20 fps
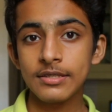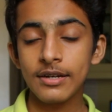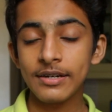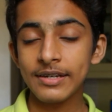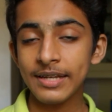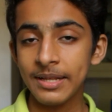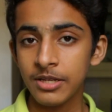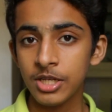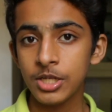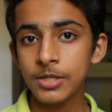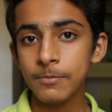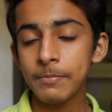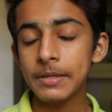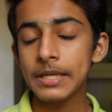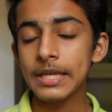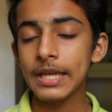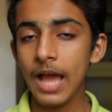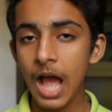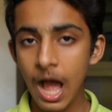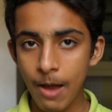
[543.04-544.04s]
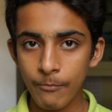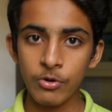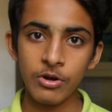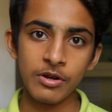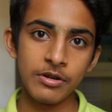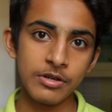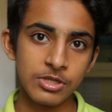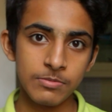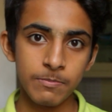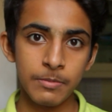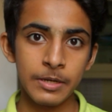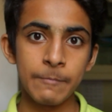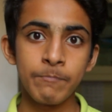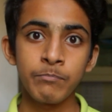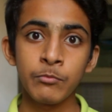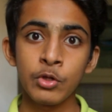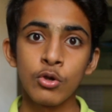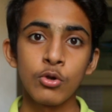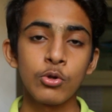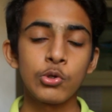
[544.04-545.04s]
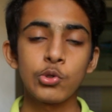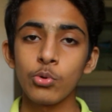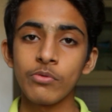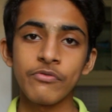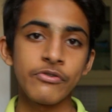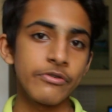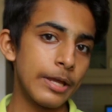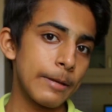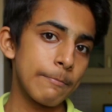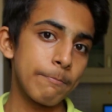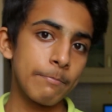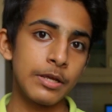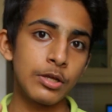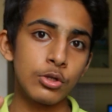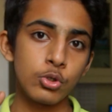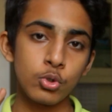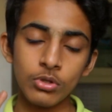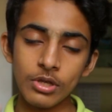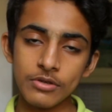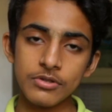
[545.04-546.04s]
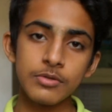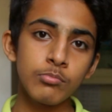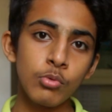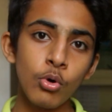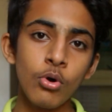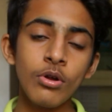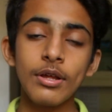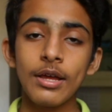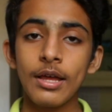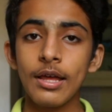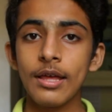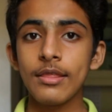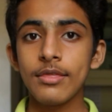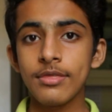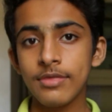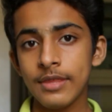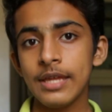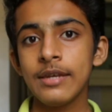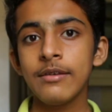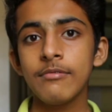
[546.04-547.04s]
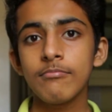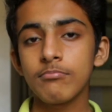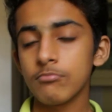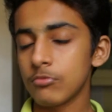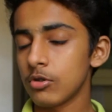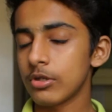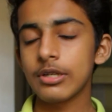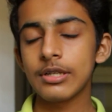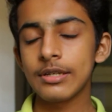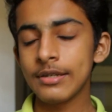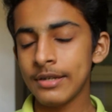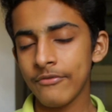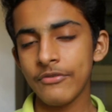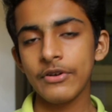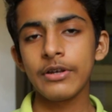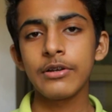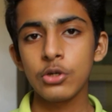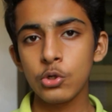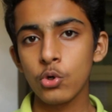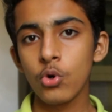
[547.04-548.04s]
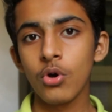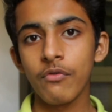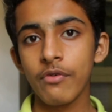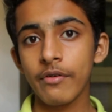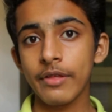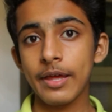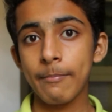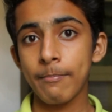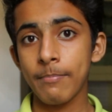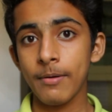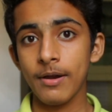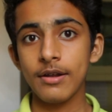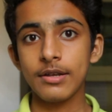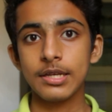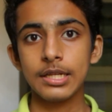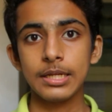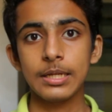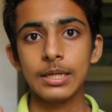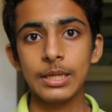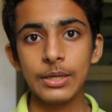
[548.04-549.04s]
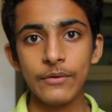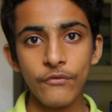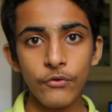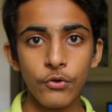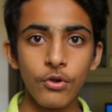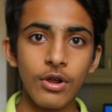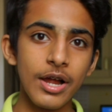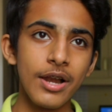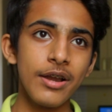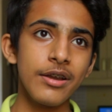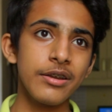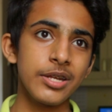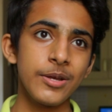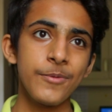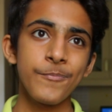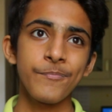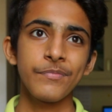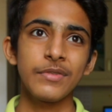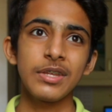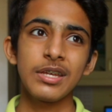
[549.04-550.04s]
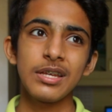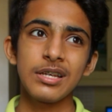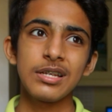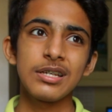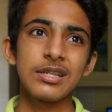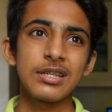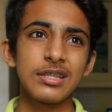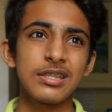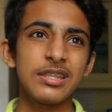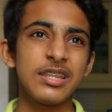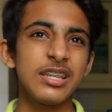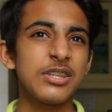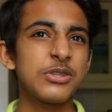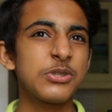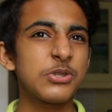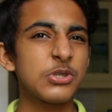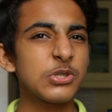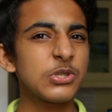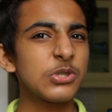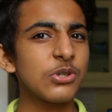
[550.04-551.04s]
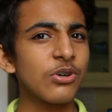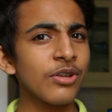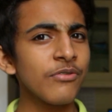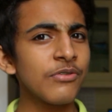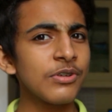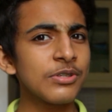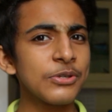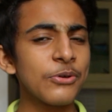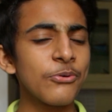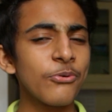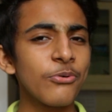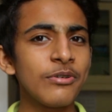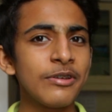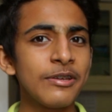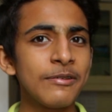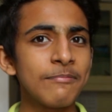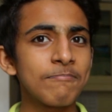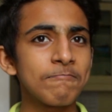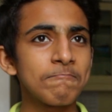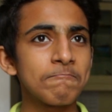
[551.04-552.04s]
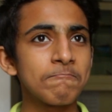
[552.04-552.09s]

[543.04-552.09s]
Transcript: a 1080p AMOLED display. So if you can pay 2000 more, then definitely go for that. But if you can't, this sort of is your only